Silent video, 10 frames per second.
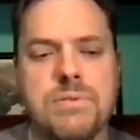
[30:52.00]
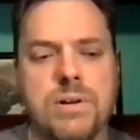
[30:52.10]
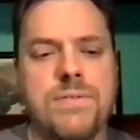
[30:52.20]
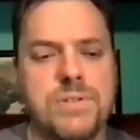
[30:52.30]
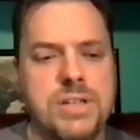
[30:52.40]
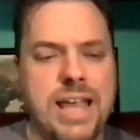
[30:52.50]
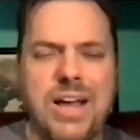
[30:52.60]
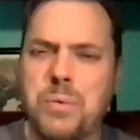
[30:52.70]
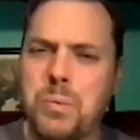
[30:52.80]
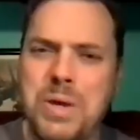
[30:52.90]
referencing how
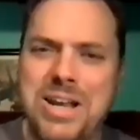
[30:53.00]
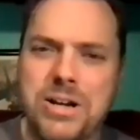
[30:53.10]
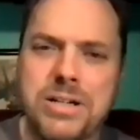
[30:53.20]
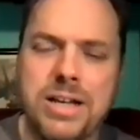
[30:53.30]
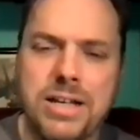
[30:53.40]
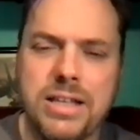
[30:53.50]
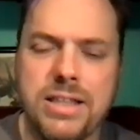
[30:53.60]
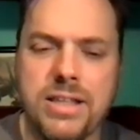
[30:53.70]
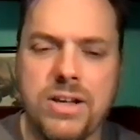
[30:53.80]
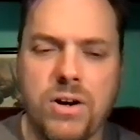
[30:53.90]
weird
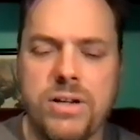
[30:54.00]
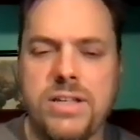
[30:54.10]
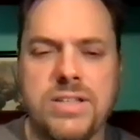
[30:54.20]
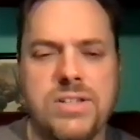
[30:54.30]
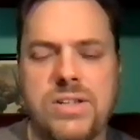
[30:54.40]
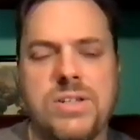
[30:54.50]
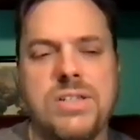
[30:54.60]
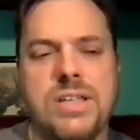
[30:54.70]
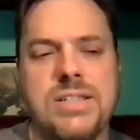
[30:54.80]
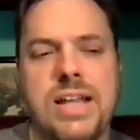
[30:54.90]
the car is. It's just
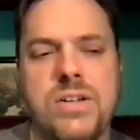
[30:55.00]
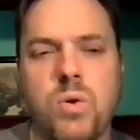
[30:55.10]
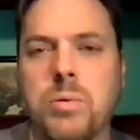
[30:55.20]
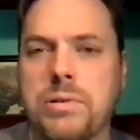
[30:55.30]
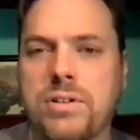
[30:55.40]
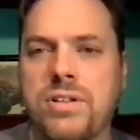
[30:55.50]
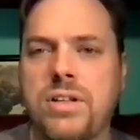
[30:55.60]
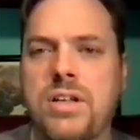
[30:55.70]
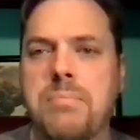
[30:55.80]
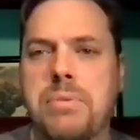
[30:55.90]
like it's not normal,
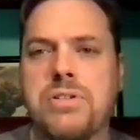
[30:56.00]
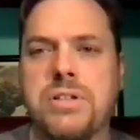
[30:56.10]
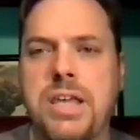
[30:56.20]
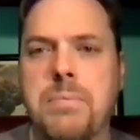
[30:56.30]
but he's gonna keep